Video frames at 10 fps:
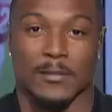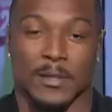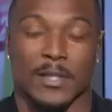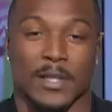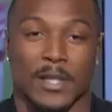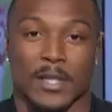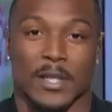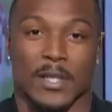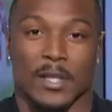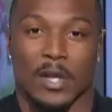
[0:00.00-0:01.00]
been
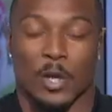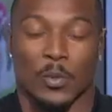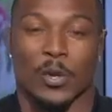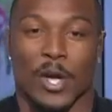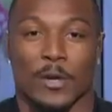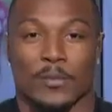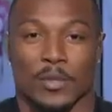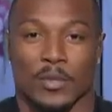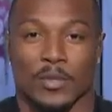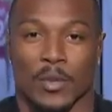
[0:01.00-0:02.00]
uh, real help
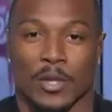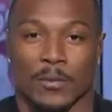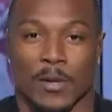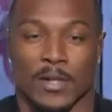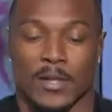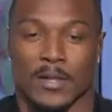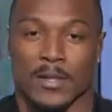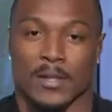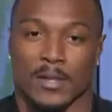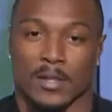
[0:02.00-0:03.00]
through, throughout the process,
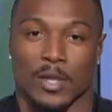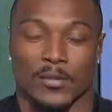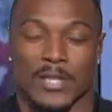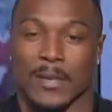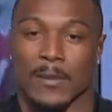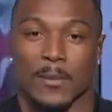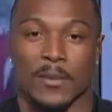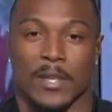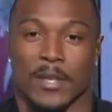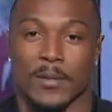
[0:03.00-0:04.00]
and you know, teamed up with
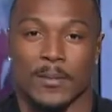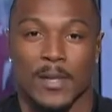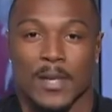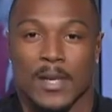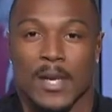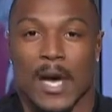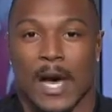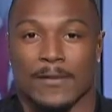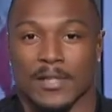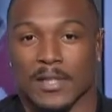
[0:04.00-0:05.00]
him.
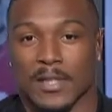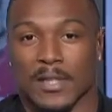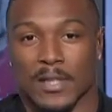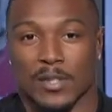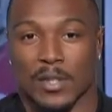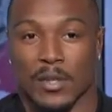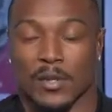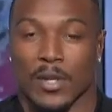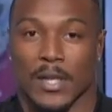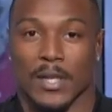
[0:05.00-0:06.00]
Obviously, you know,
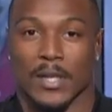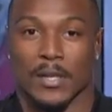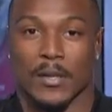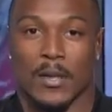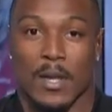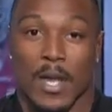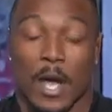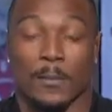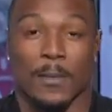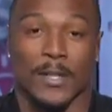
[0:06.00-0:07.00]
uh,
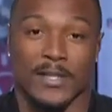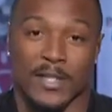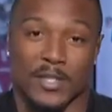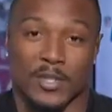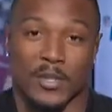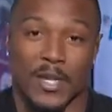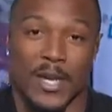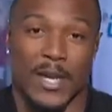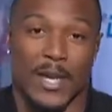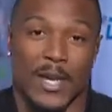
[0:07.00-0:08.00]
helped my decision on
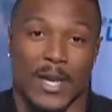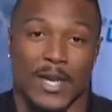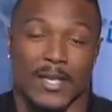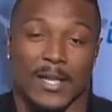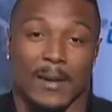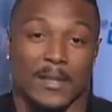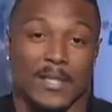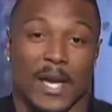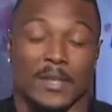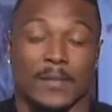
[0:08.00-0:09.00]
that, and uh, I'm
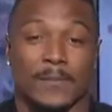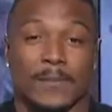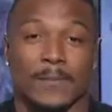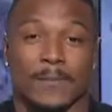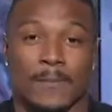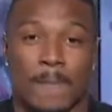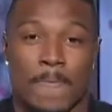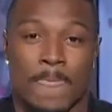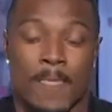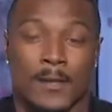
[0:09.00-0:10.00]
excited.
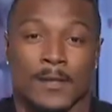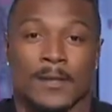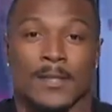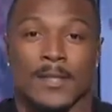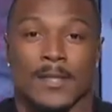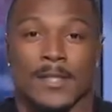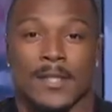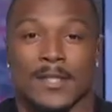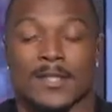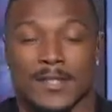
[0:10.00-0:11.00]
Dude, you're from San
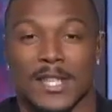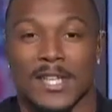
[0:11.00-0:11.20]
Diego. You yeah.